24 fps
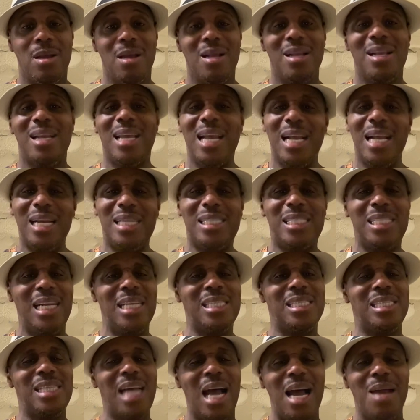Get
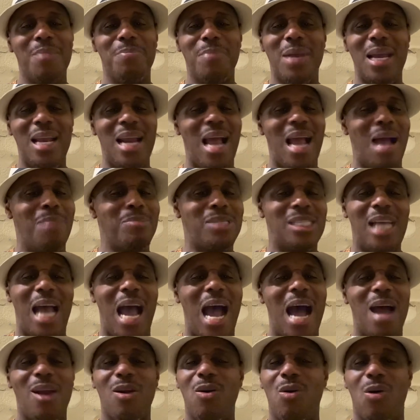shit done, man. I'm
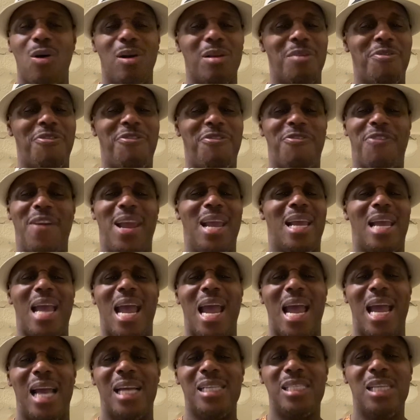tired of all the fake
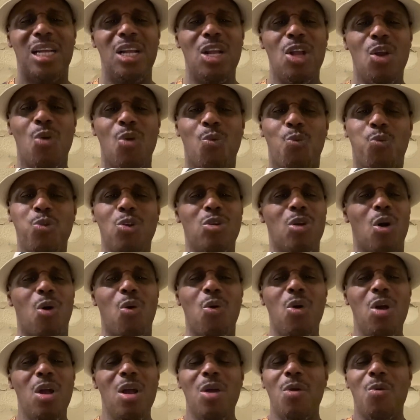ass,
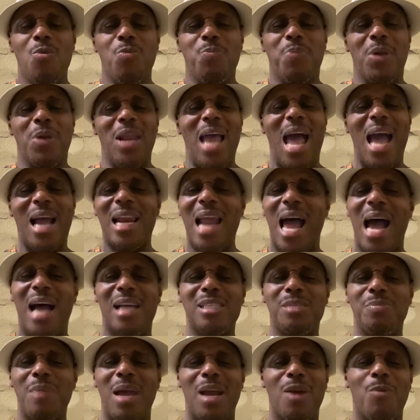Black
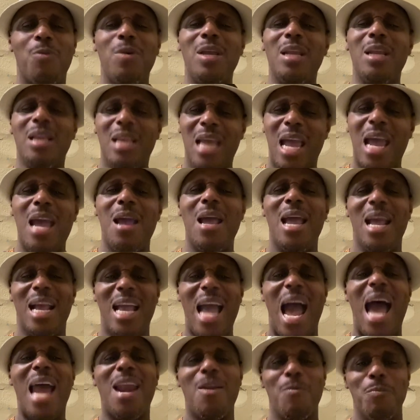Lives Matter. It
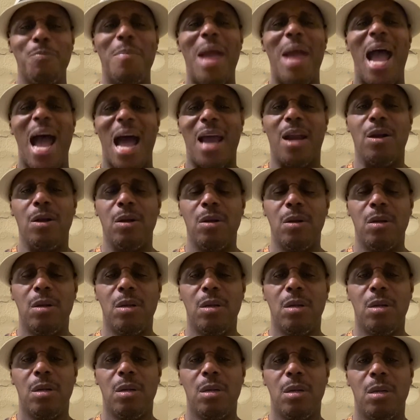gotta matter.
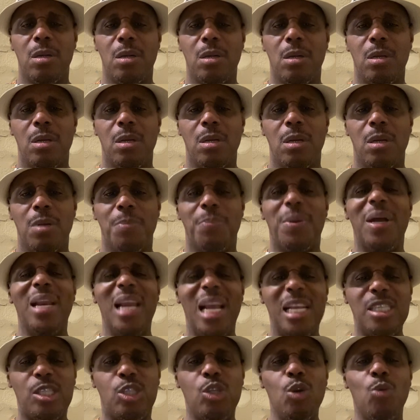But
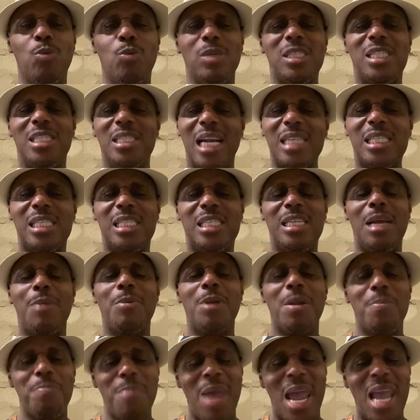let's do what's necessary
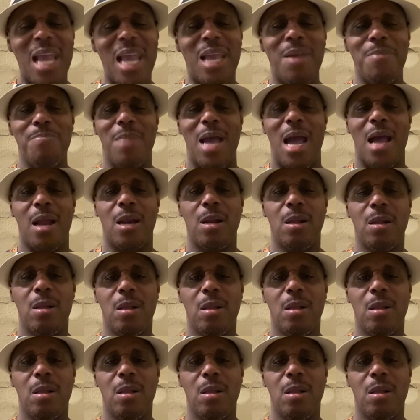to make it matter.